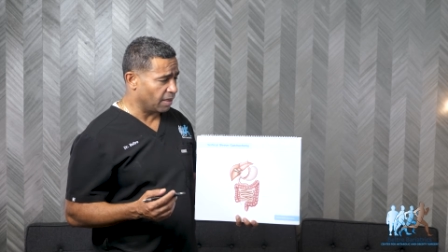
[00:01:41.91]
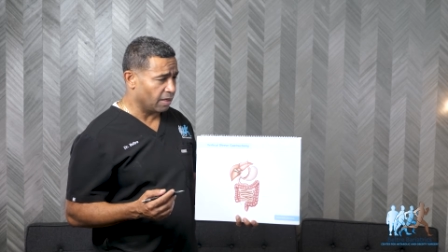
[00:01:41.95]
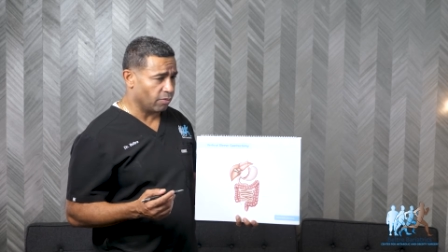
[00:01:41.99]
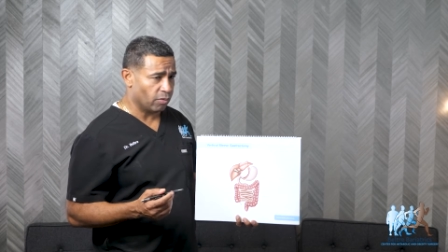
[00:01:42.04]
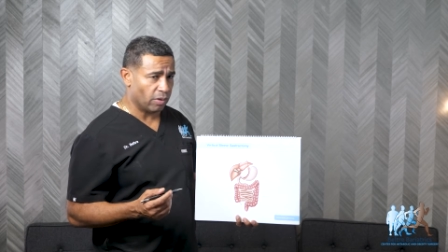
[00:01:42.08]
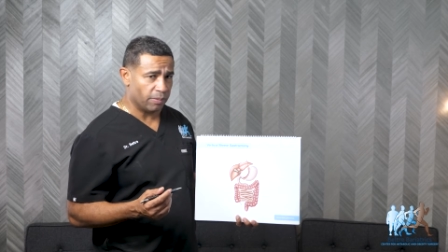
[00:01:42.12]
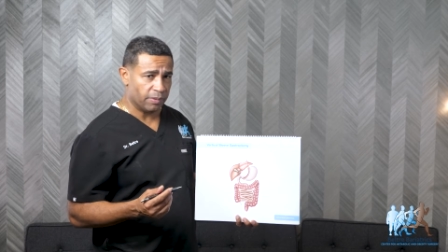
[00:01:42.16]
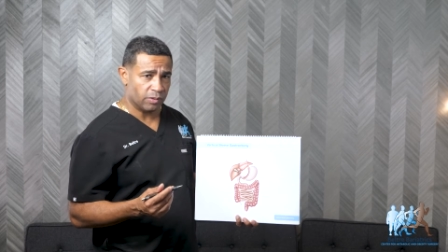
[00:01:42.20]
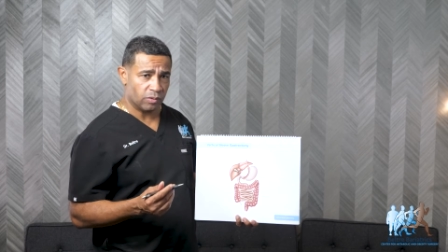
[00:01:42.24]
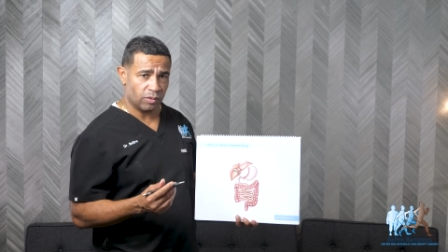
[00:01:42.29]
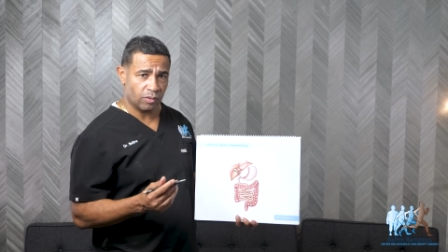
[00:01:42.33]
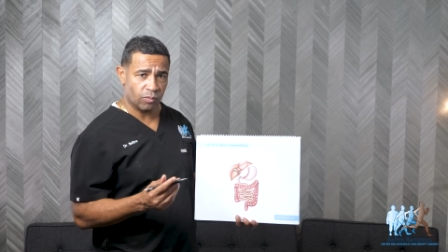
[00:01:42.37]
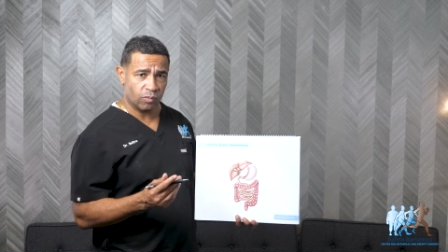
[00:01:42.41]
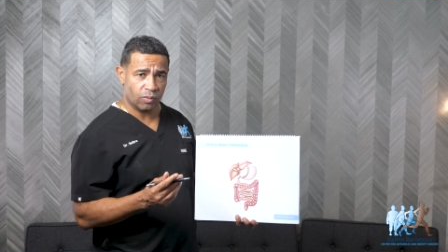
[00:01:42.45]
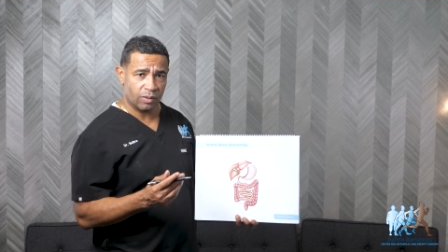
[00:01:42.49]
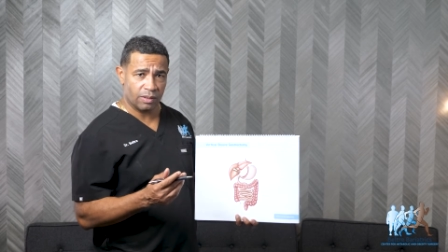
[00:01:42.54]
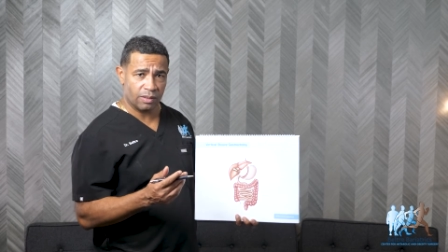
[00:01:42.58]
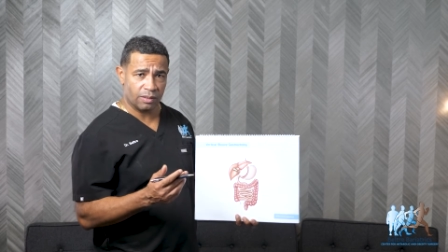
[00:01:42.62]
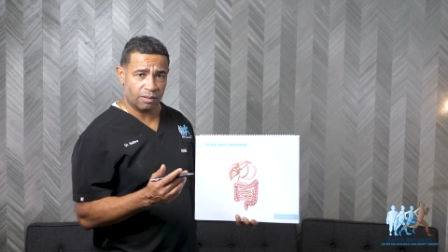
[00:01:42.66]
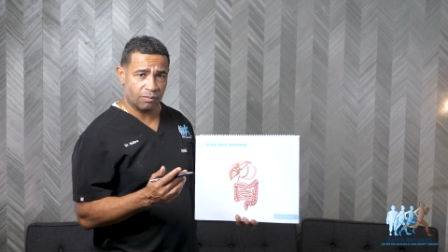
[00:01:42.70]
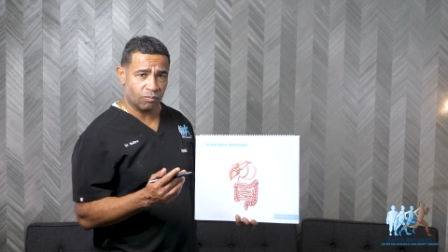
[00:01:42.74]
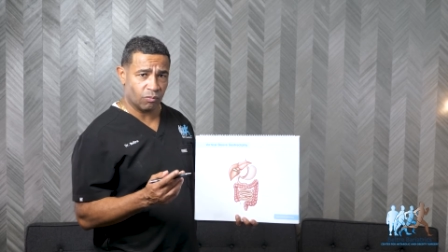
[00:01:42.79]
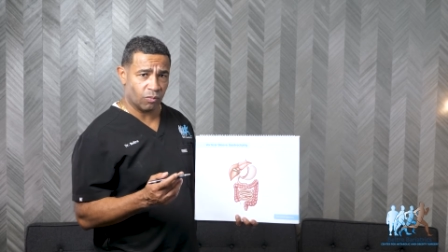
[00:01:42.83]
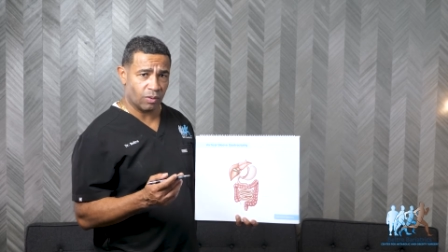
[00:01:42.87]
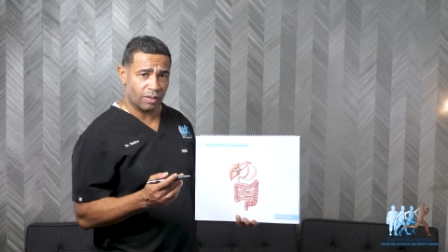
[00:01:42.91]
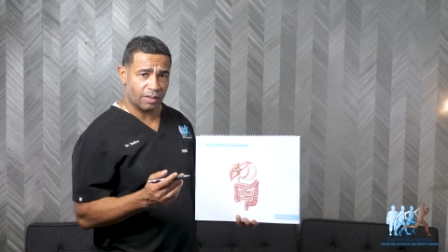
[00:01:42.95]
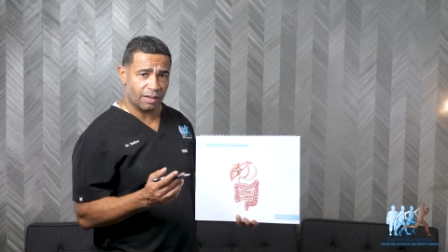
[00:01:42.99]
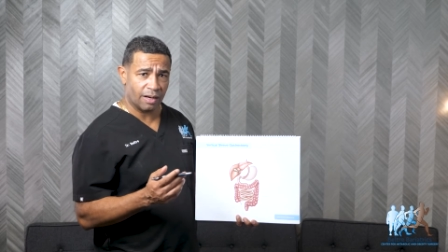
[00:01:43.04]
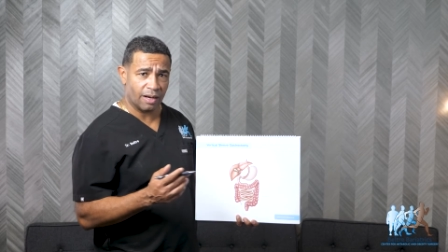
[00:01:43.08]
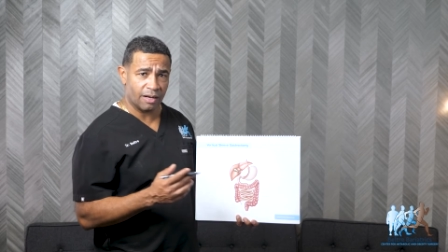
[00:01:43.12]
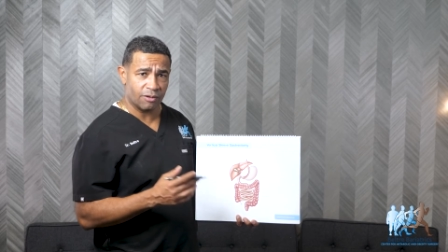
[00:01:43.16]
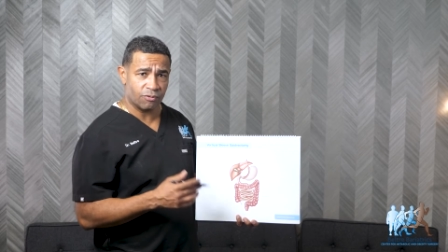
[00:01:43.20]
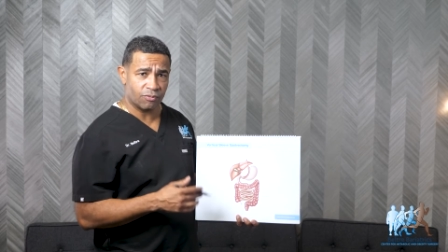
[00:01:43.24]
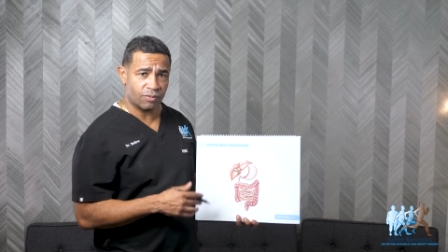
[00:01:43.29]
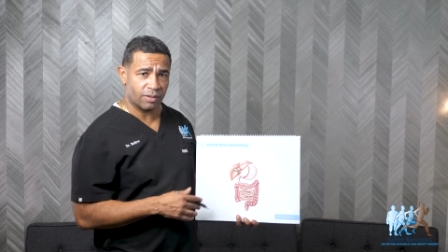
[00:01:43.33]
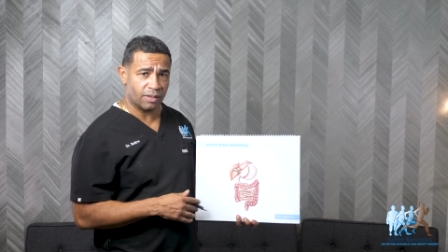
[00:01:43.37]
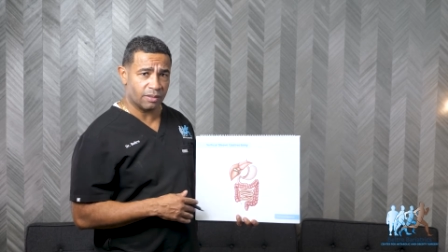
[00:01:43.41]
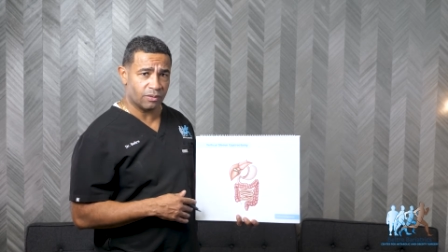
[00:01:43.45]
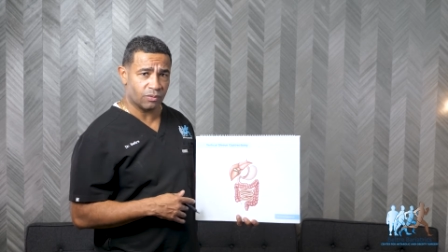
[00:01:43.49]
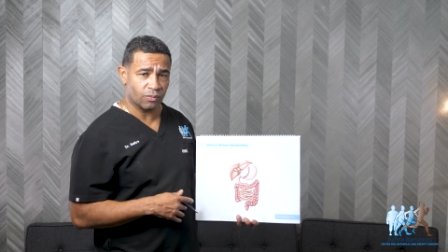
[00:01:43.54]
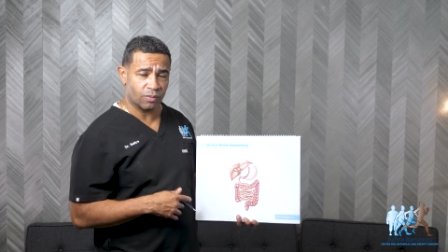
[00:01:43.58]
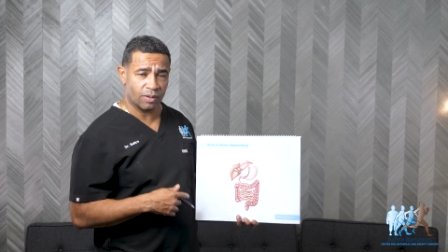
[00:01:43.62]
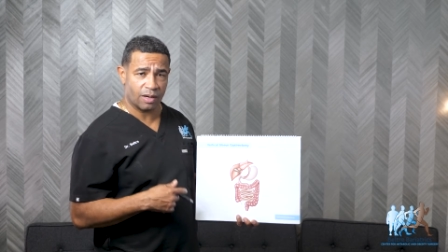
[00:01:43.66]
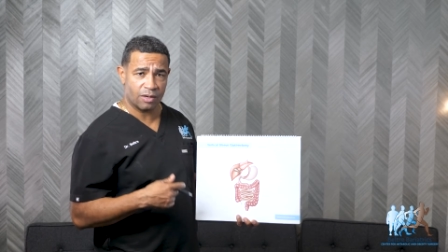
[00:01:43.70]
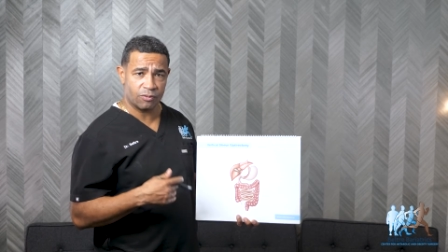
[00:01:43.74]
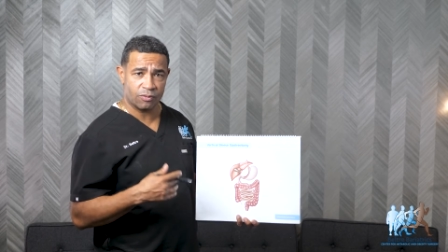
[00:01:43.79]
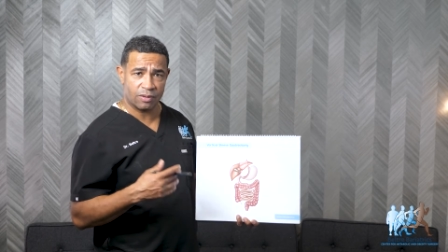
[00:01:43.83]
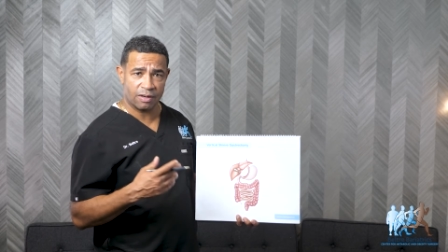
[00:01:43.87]
anywhere between 100 to
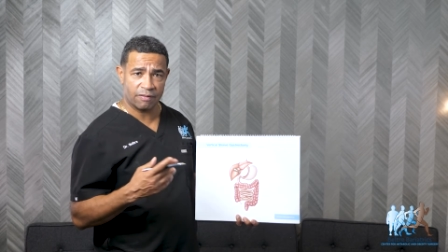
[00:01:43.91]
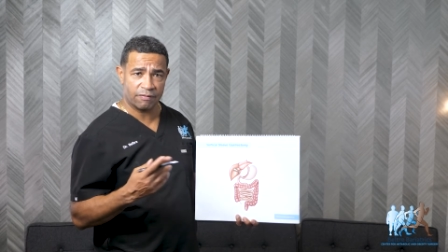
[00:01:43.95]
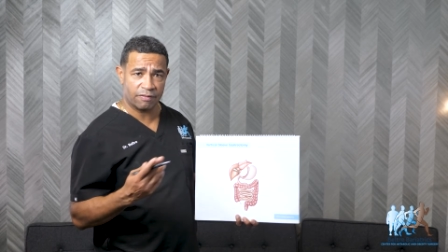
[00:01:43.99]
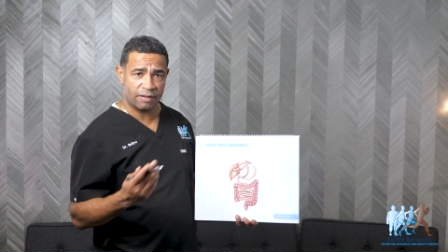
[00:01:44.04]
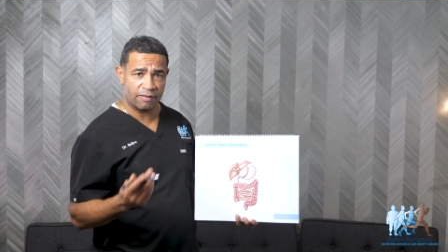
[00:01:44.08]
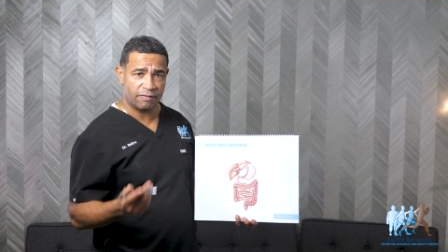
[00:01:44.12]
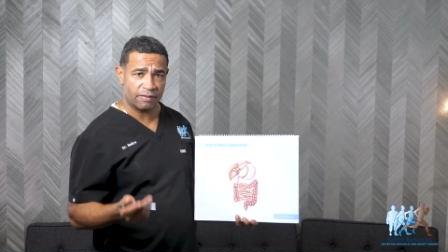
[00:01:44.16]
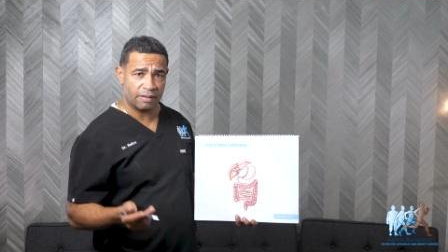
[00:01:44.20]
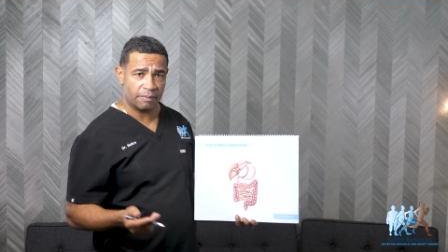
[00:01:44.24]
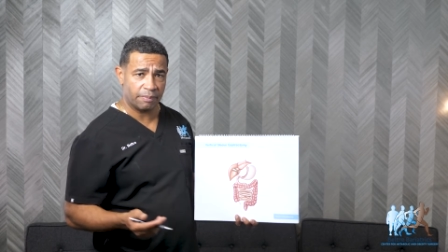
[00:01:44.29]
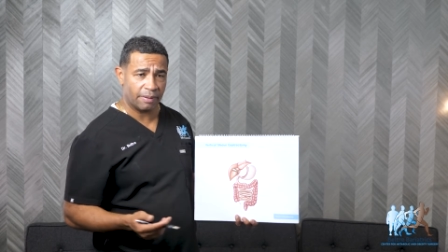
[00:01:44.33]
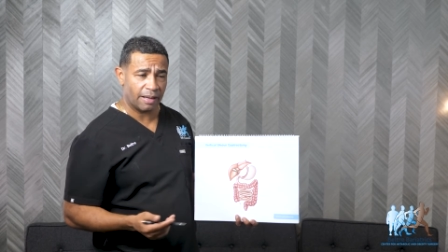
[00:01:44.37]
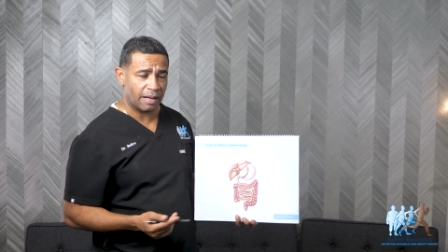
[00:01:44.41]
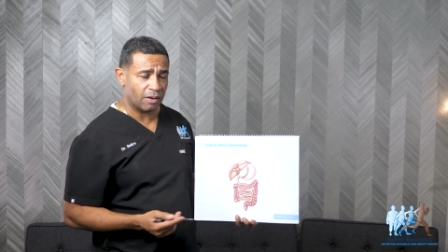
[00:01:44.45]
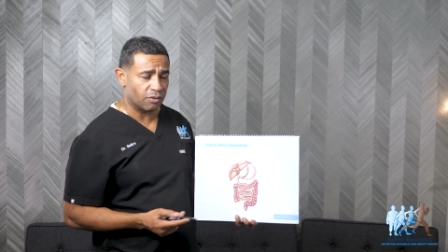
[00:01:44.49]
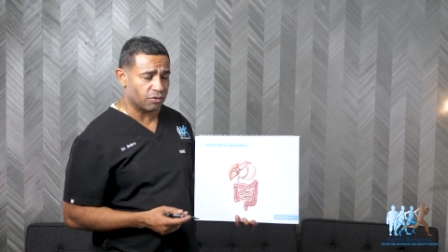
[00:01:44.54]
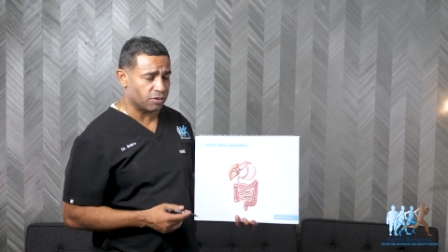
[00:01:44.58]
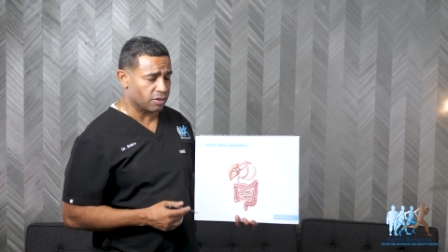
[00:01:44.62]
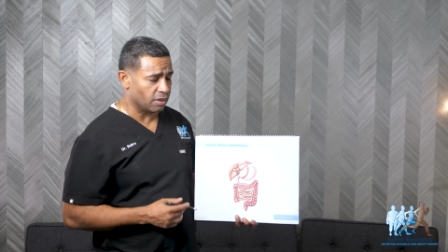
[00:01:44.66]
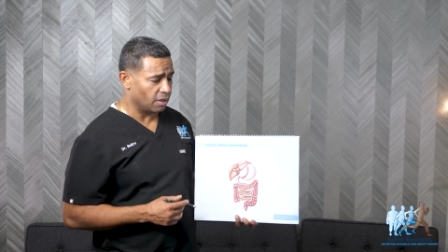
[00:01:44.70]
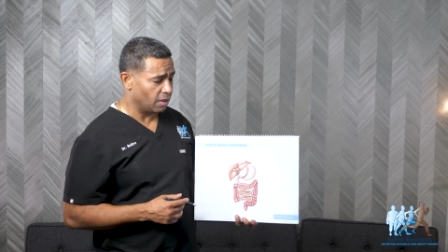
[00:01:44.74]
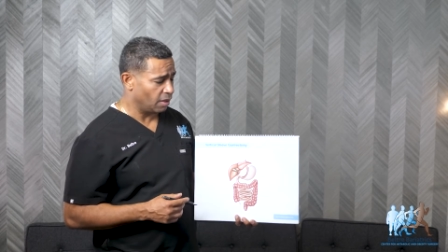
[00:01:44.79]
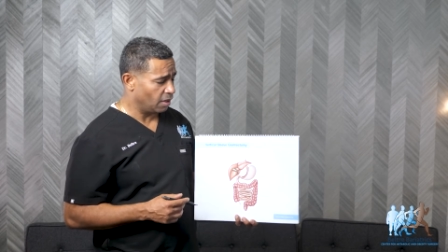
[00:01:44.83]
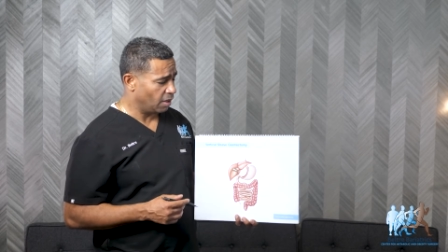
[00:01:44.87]
150 pounds,